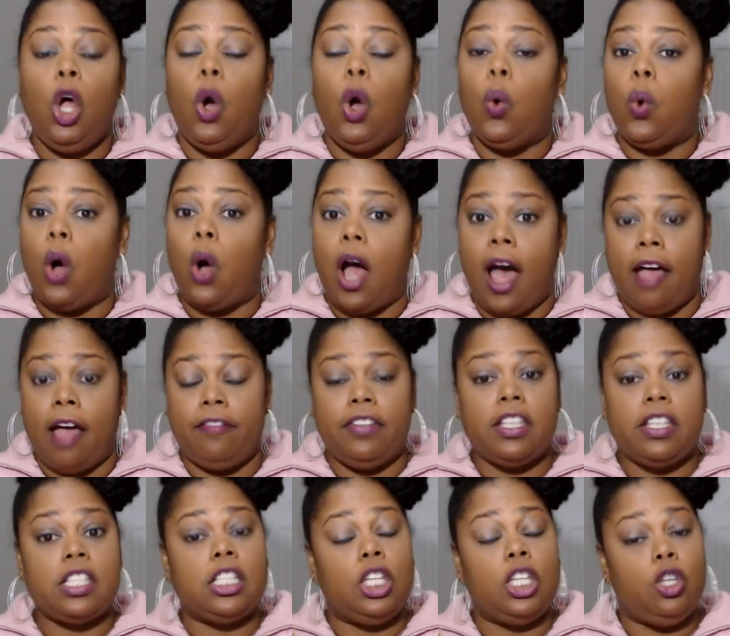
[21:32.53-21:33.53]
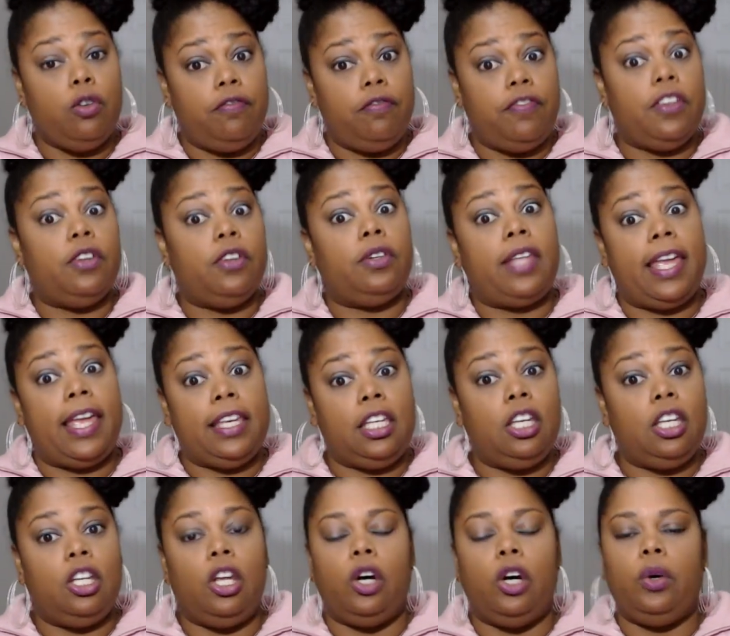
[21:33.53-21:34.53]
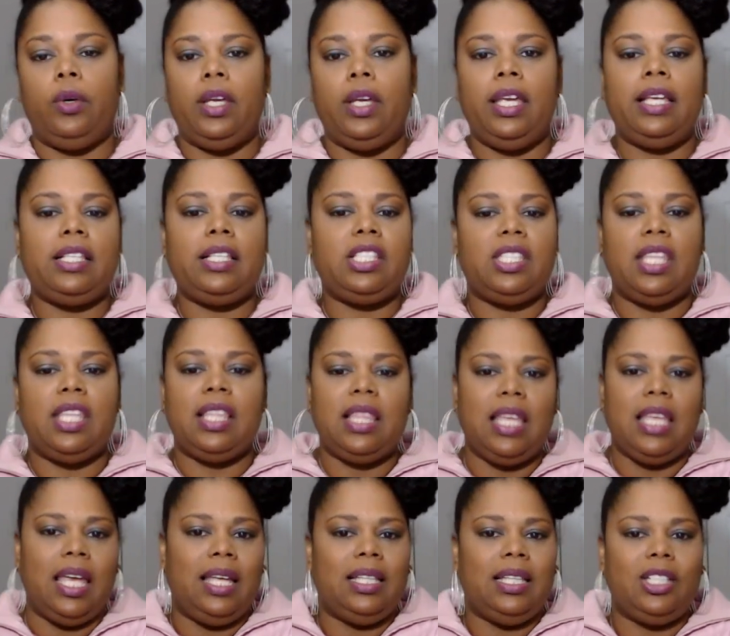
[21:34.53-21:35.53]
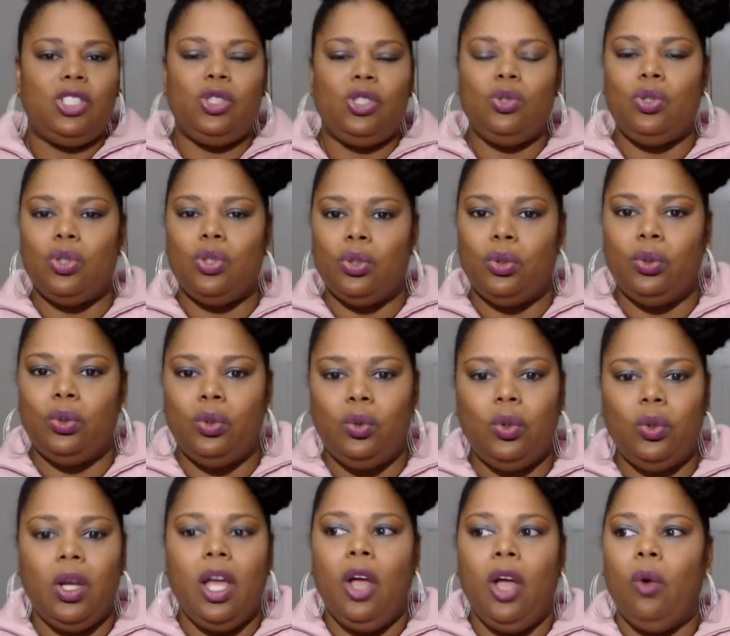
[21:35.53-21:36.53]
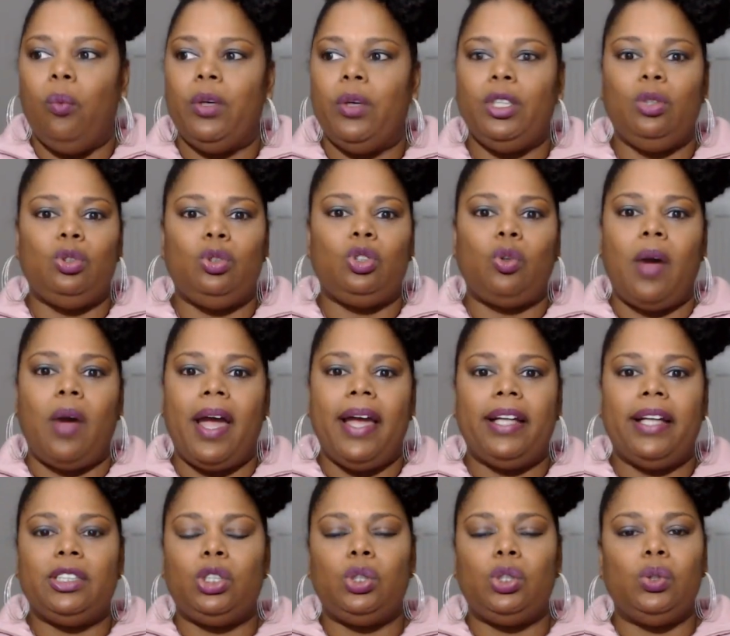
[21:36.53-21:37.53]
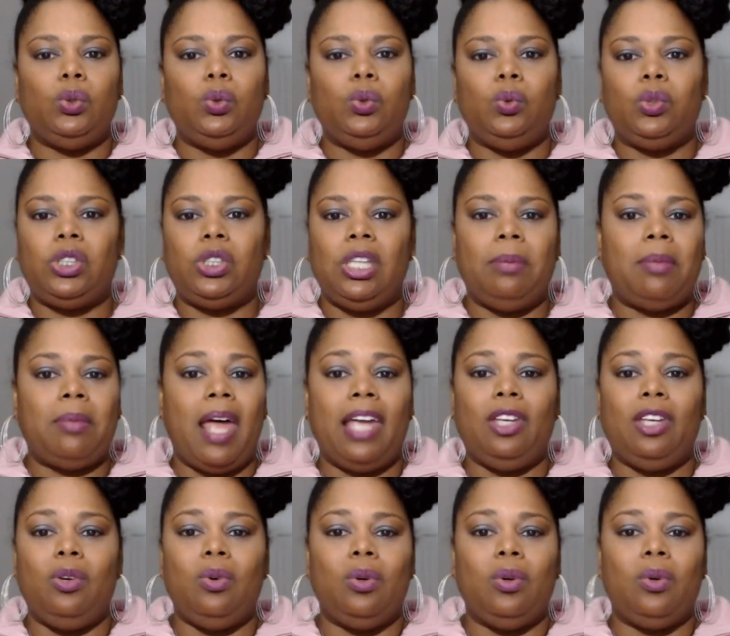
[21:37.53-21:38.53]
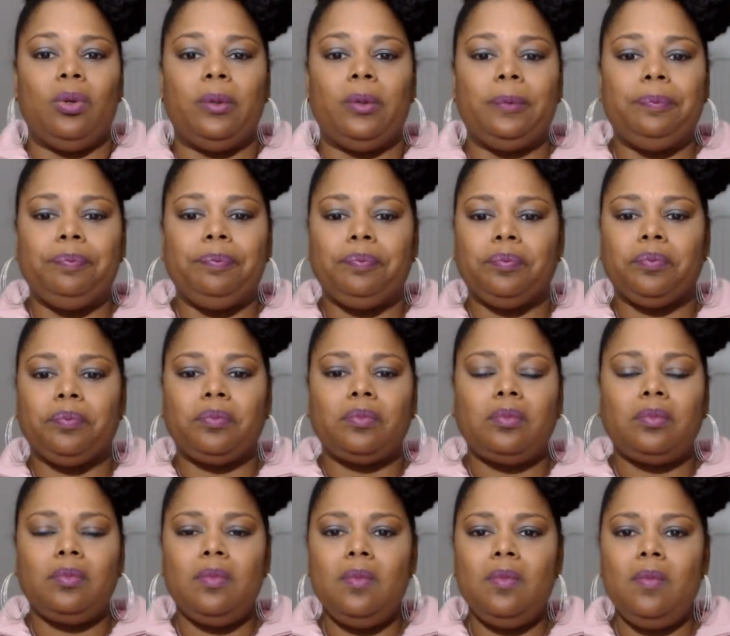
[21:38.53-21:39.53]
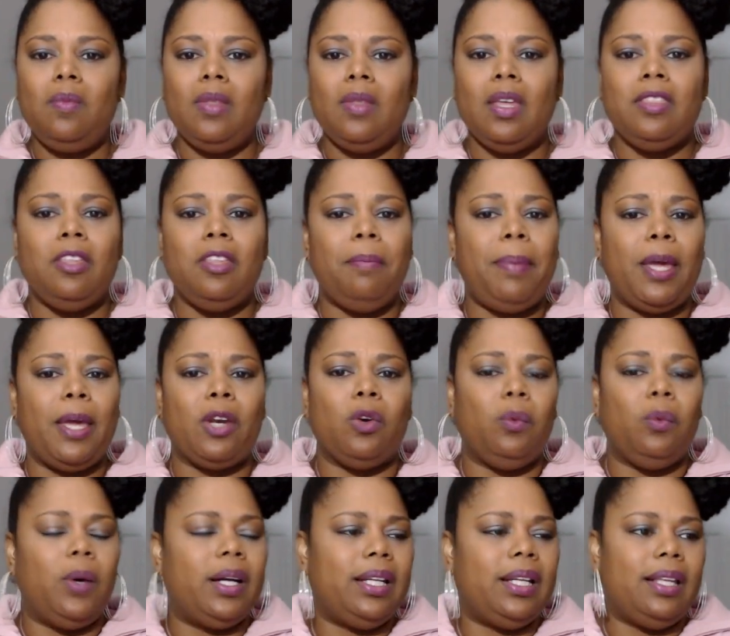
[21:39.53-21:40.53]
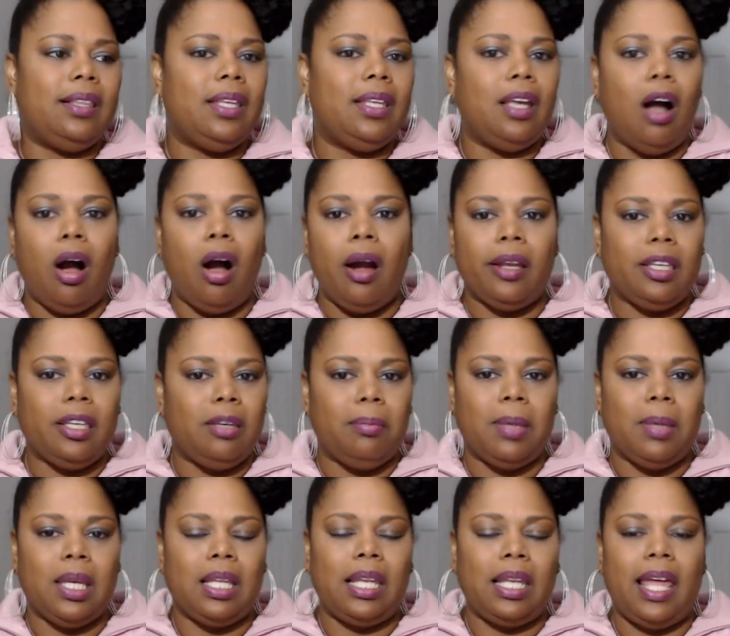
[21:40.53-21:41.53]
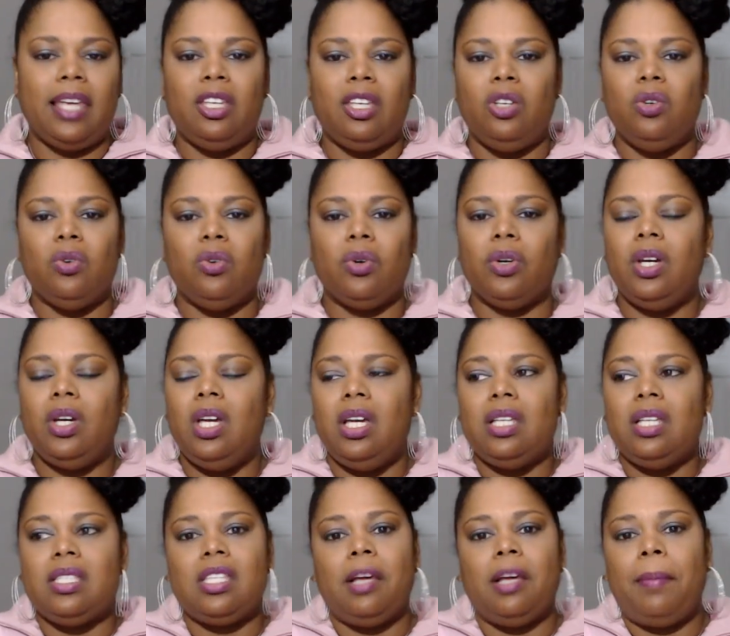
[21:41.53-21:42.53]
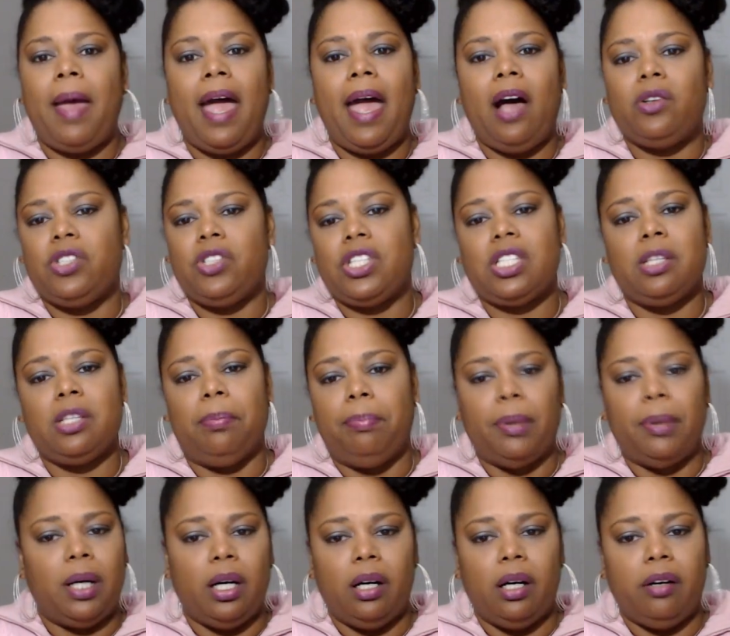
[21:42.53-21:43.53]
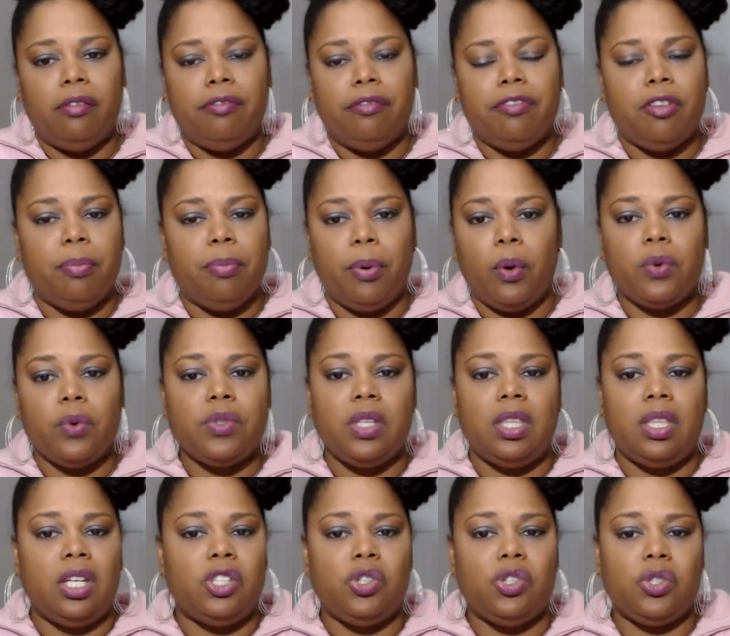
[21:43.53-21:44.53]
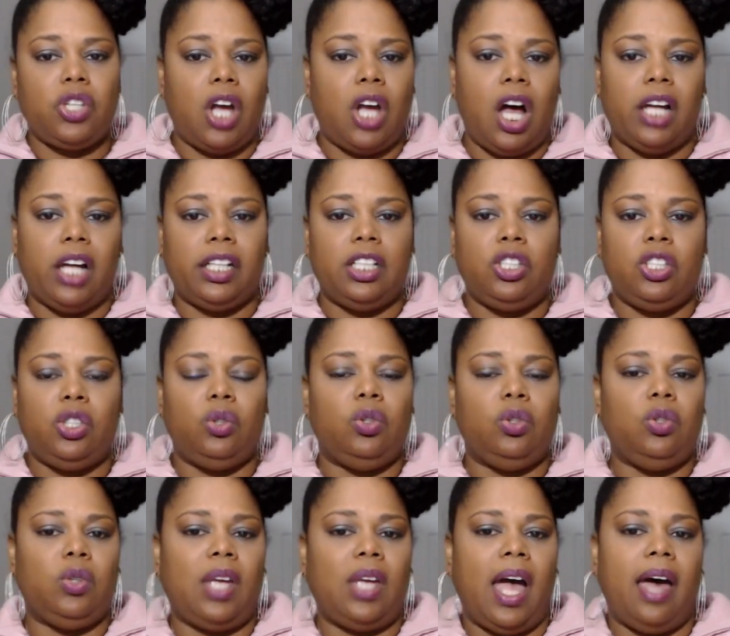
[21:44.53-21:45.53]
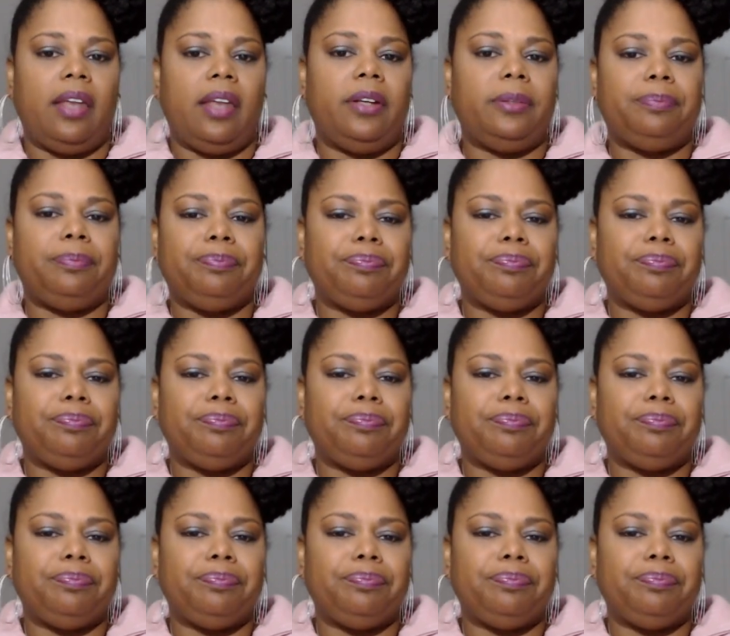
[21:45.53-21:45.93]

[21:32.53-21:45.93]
Well, obviously you feel like, you know, it's the thing that you do when you're trying to seem like you're the better one in the argument, like you're somehow just above the person that you're talking to. You kind of